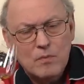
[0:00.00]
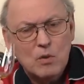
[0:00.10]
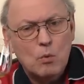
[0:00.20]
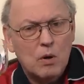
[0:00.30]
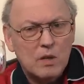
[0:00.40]

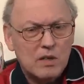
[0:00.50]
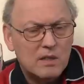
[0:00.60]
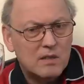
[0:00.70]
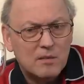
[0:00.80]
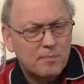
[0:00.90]
The
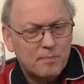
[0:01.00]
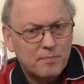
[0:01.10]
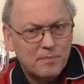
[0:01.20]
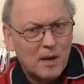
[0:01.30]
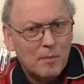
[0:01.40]
walnuts,
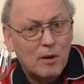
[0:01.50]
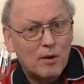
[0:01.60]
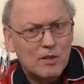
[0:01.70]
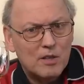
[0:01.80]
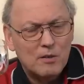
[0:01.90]
I'm
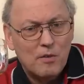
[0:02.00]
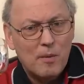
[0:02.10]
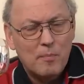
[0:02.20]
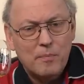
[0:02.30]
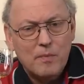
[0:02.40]
allergic to
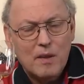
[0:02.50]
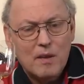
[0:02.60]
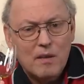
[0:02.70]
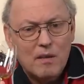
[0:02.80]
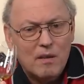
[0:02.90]
them.
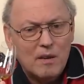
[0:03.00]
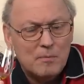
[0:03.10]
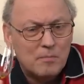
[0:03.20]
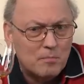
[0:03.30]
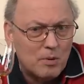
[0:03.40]

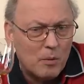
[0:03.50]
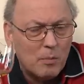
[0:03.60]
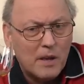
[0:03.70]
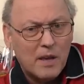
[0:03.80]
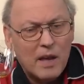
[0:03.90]
Uh,
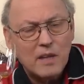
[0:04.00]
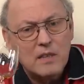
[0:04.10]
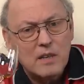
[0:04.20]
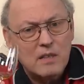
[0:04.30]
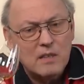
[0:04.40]
probably
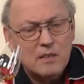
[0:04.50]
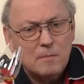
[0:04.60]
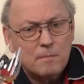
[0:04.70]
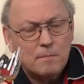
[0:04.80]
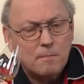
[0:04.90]

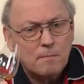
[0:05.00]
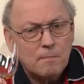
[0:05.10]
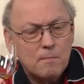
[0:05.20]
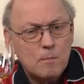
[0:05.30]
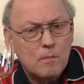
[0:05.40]
hazelnuts.
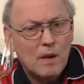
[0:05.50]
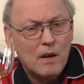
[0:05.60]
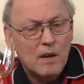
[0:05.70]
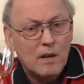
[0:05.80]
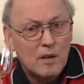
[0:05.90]

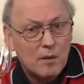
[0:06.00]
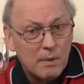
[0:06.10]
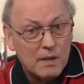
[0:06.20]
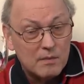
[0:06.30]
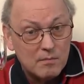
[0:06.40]
Uh,
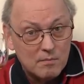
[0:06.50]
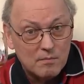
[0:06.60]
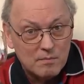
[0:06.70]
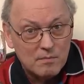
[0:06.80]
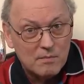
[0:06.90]
but
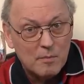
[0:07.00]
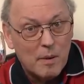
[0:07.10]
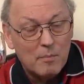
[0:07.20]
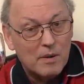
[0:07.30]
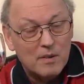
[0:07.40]

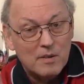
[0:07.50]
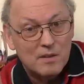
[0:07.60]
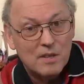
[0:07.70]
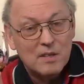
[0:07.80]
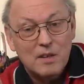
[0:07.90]
remember,
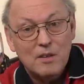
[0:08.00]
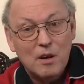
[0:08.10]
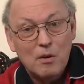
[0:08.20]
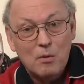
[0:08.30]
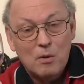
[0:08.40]
these are
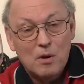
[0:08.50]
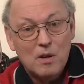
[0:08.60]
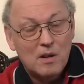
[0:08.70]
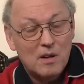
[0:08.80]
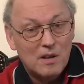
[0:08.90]
no
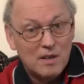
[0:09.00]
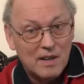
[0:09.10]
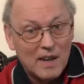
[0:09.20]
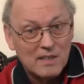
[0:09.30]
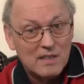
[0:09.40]

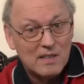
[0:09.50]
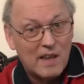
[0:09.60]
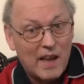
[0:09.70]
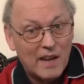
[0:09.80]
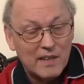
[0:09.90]

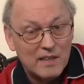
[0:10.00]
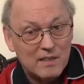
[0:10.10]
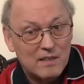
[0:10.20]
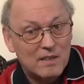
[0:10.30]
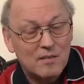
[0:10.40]
nuts
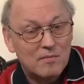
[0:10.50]
added